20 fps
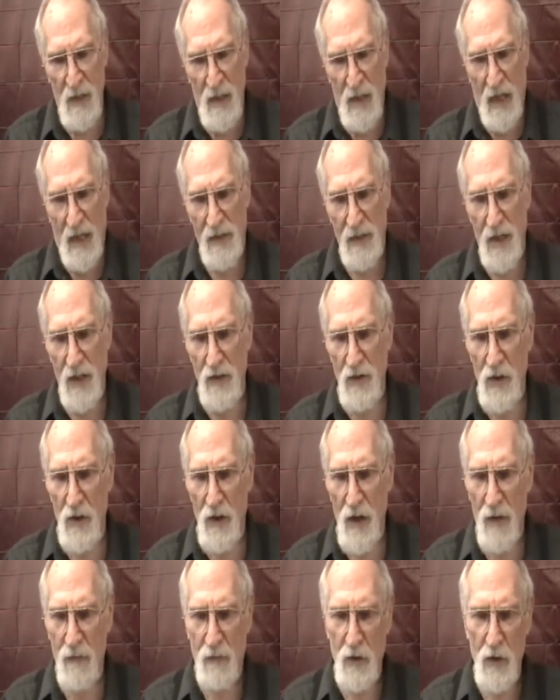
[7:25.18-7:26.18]
And then you,
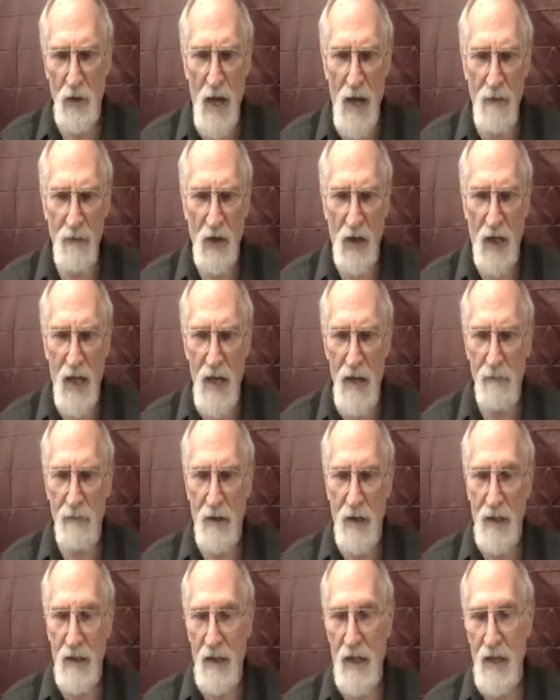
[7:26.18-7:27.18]
if you have a key
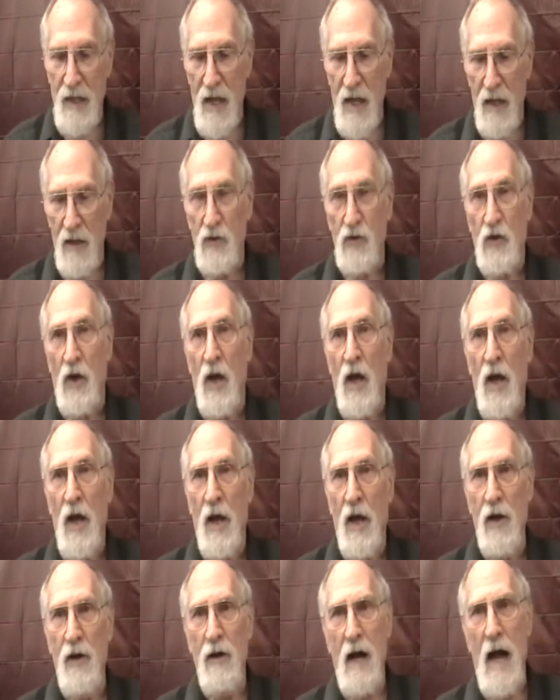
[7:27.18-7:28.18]
ring that yells,
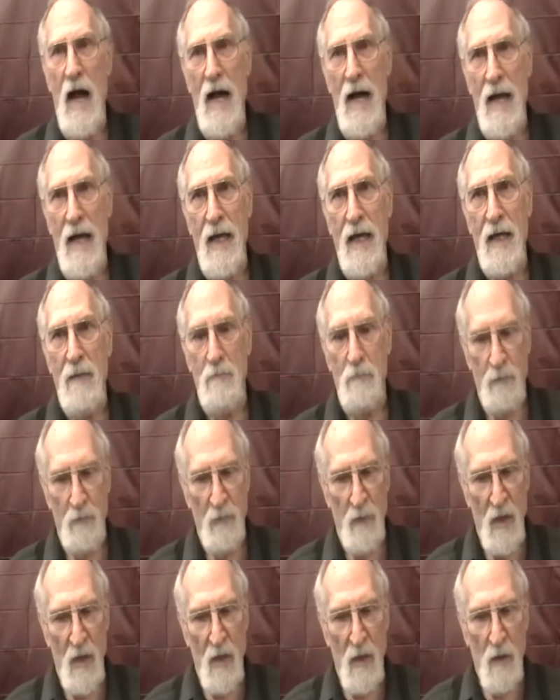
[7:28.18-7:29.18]
"Here I am,"
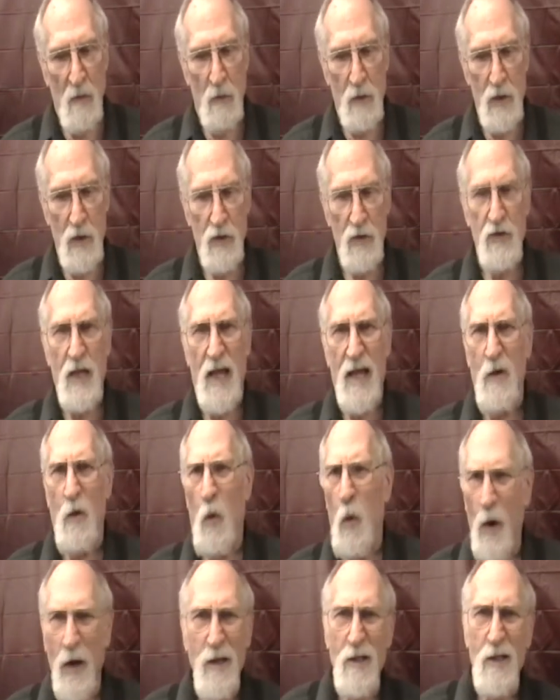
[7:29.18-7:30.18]
when you say,
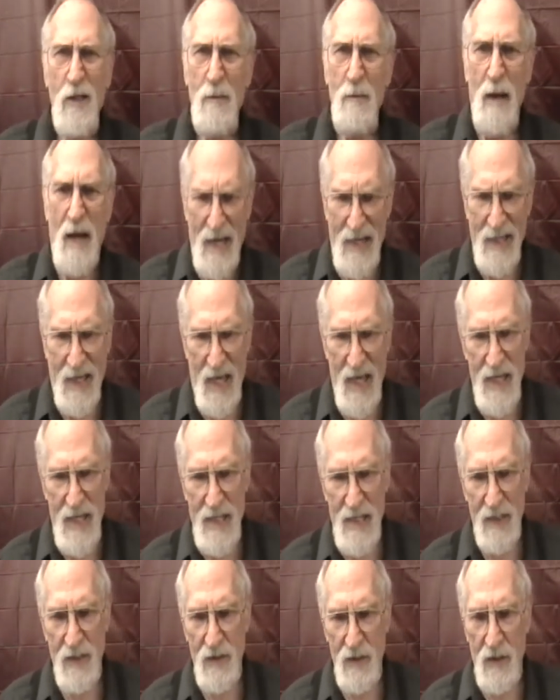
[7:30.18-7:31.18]
"Where are my
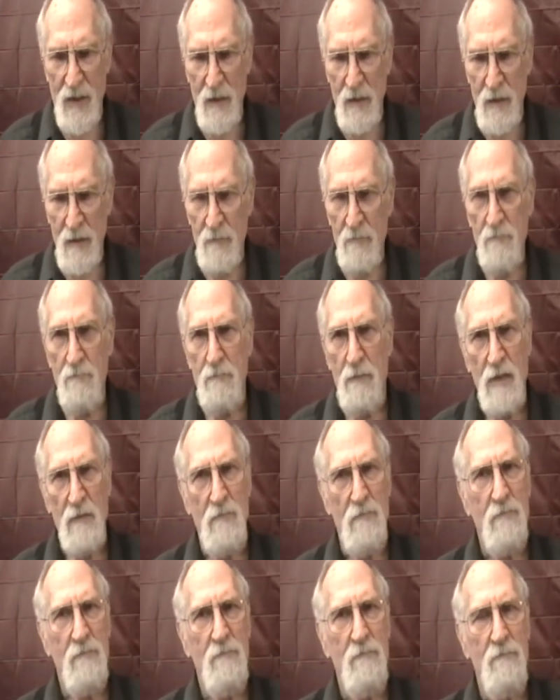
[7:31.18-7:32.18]
keys?" But,
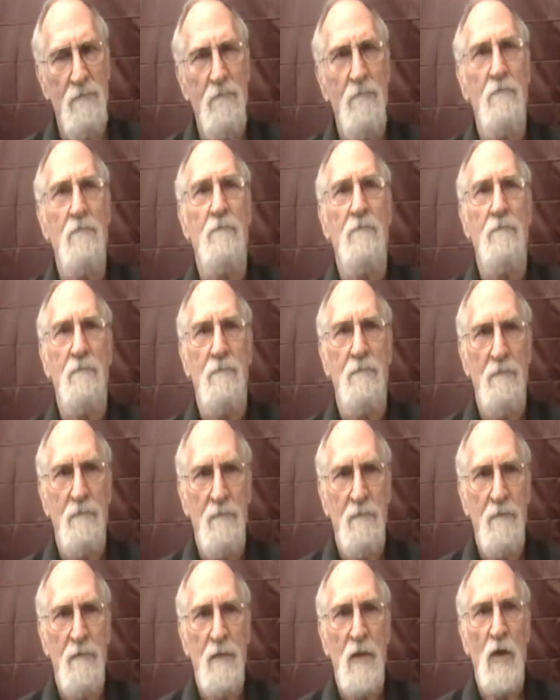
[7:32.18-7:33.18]
hmm,
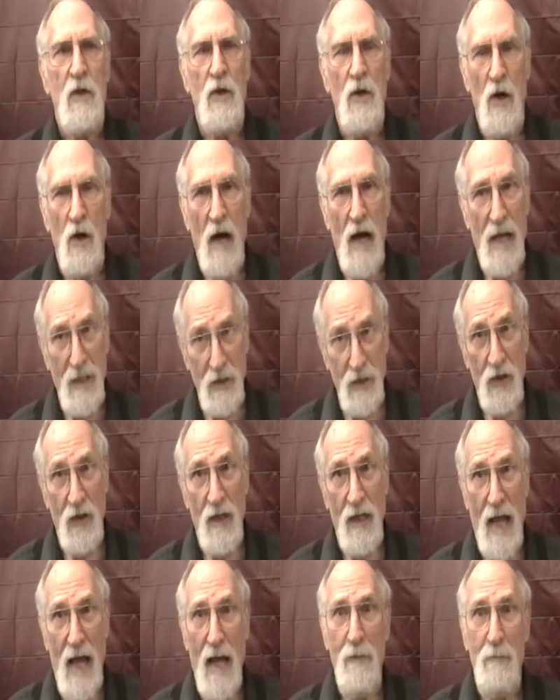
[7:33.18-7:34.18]
you know,
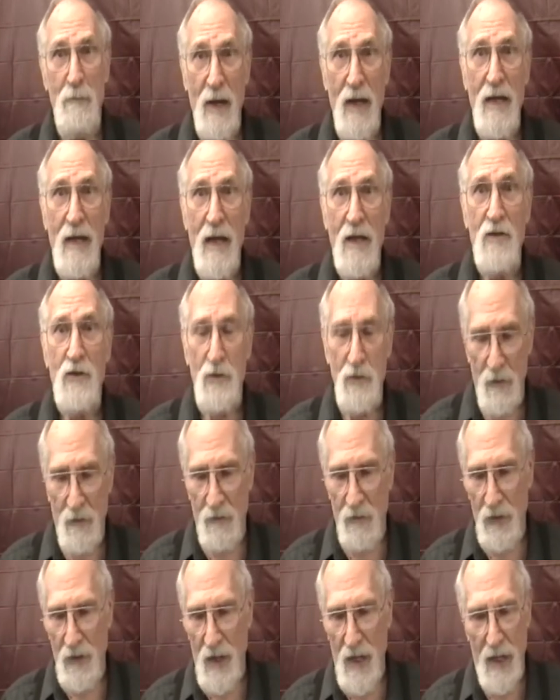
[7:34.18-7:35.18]
actually I'd pay extra
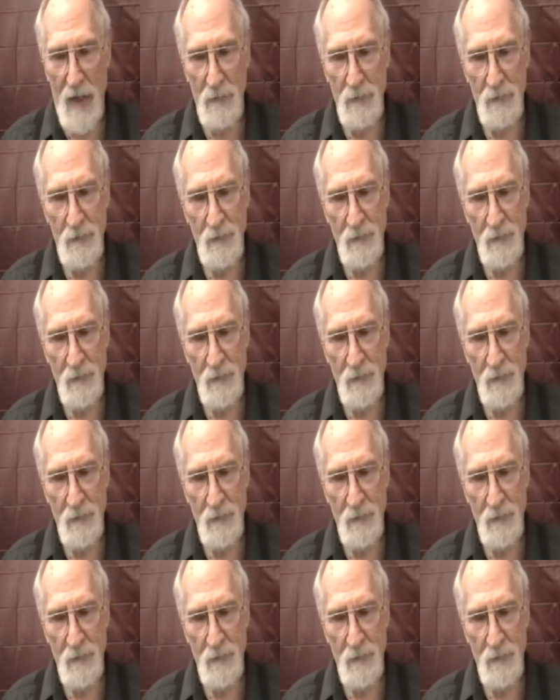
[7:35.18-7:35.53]
for that.